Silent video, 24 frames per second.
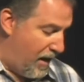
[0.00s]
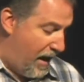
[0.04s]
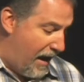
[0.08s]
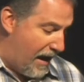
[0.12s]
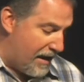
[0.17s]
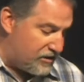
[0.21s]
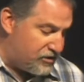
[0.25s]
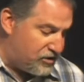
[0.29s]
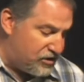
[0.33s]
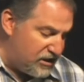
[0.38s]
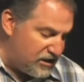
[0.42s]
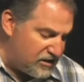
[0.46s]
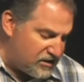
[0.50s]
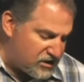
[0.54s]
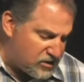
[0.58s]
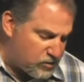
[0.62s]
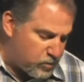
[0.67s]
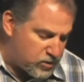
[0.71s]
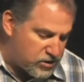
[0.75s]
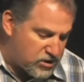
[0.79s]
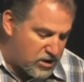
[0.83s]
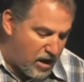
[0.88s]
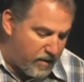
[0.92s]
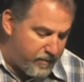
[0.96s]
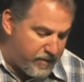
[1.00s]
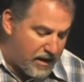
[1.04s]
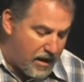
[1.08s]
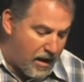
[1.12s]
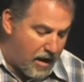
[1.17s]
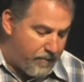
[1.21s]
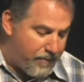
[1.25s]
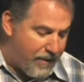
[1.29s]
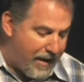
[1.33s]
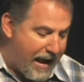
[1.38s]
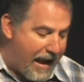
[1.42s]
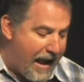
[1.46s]
As Jesus was coming
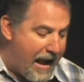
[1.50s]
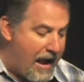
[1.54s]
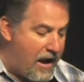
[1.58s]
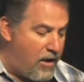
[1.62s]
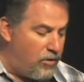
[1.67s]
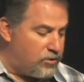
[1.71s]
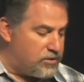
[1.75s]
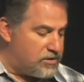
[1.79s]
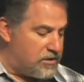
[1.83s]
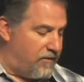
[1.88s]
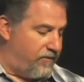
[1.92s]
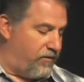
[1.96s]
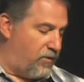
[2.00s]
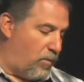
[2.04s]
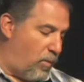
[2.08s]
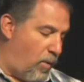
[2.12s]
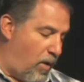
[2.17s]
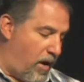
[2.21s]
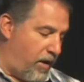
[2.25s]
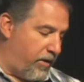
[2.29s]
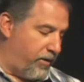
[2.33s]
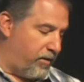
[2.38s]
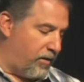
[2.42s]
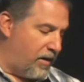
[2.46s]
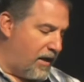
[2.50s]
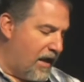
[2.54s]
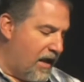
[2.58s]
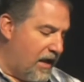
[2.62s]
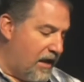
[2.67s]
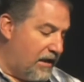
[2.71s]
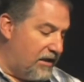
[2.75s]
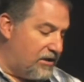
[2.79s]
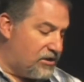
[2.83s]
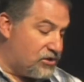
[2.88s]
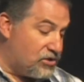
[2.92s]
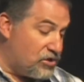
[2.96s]
up out of the water,
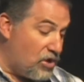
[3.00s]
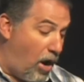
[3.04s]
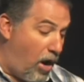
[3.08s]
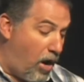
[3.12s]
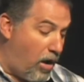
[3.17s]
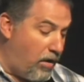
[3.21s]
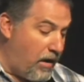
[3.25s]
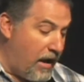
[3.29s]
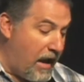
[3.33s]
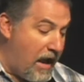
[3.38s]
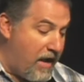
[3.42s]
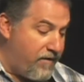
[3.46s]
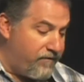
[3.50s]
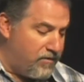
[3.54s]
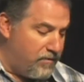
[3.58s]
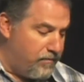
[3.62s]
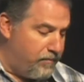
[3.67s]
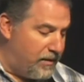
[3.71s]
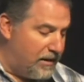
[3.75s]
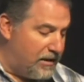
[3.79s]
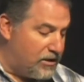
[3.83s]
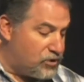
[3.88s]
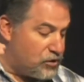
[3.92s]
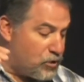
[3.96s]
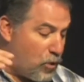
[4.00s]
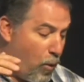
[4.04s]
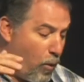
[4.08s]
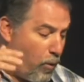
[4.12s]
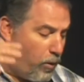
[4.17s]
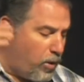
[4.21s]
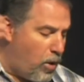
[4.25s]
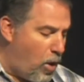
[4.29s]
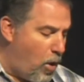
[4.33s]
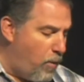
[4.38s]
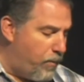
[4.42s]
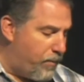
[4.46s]
he saw heaven being
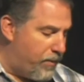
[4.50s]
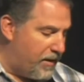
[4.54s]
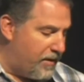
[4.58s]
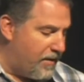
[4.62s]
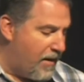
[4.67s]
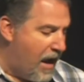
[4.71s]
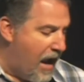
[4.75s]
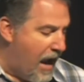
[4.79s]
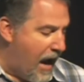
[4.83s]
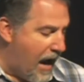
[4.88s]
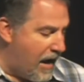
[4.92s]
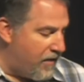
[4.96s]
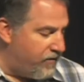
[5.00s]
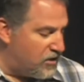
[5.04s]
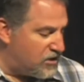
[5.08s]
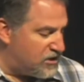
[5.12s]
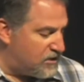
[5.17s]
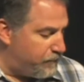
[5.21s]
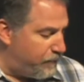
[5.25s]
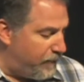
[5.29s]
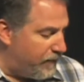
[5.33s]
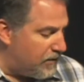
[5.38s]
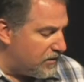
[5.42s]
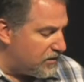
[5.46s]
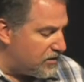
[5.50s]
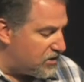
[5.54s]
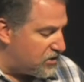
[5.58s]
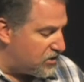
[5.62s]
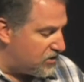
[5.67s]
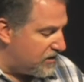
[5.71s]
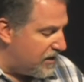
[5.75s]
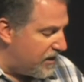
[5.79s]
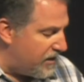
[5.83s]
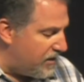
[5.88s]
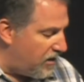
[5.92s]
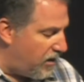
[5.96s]
torn open and the Spirit
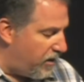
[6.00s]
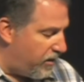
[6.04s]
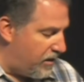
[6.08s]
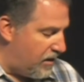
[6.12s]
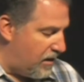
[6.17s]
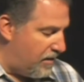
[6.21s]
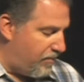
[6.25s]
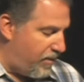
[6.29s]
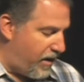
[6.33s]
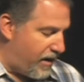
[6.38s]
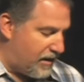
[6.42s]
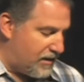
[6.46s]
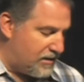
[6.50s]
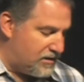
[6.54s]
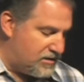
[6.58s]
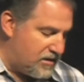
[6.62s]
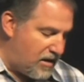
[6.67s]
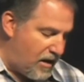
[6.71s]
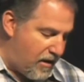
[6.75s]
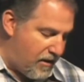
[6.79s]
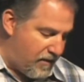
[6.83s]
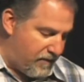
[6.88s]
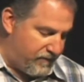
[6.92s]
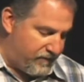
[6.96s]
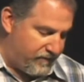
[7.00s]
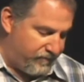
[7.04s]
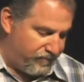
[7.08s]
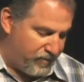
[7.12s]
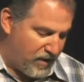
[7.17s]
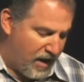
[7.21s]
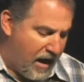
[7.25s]
descending on him like a dove.